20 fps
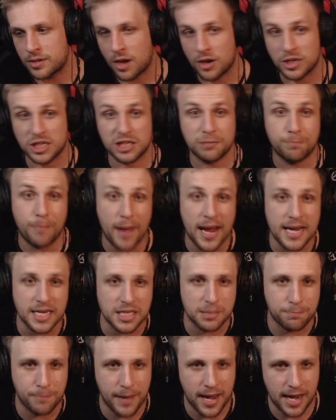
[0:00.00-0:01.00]
space
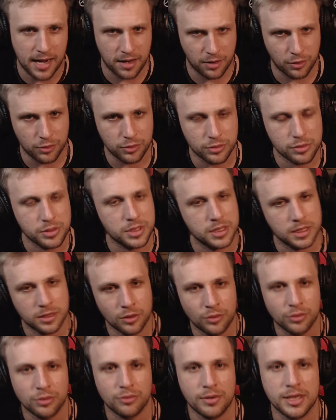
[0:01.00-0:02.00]
battles and
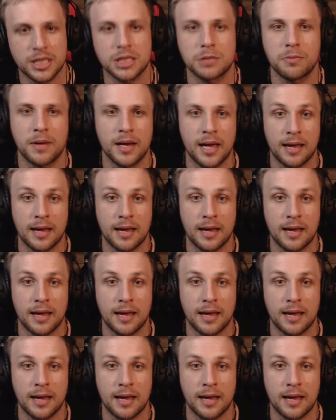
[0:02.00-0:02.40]
all the rest of it,